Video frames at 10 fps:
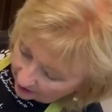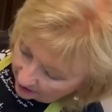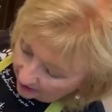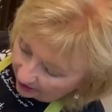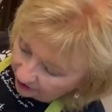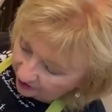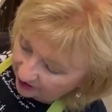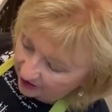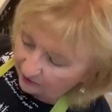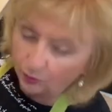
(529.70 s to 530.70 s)
It has a
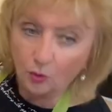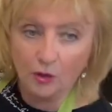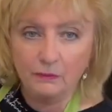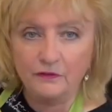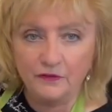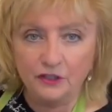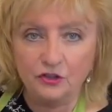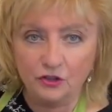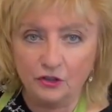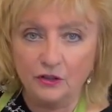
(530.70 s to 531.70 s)
keep warm
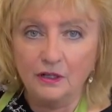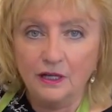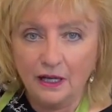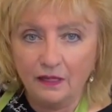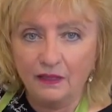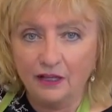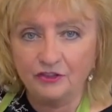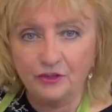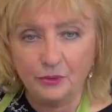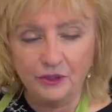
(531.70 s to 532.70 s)
feature, and
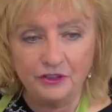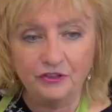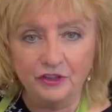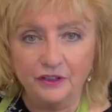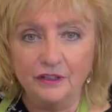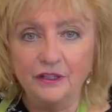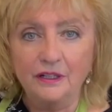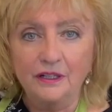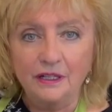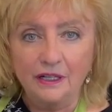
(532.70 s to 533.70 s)
that's the
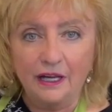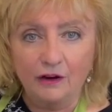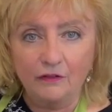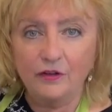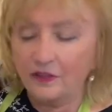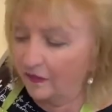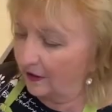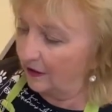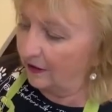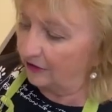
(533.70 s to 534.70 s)
reason
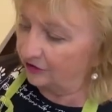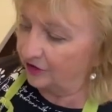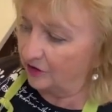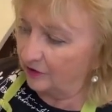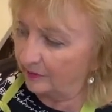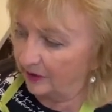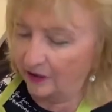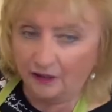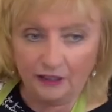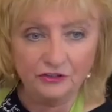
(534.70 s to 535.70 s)
everything is still
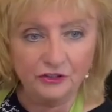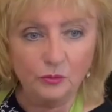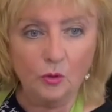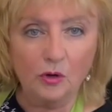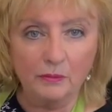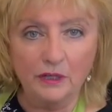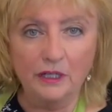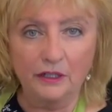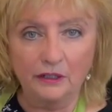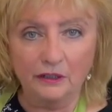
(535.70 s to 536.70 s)
being nice and warm in
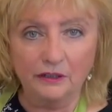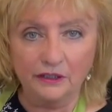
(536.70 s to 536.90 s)
here.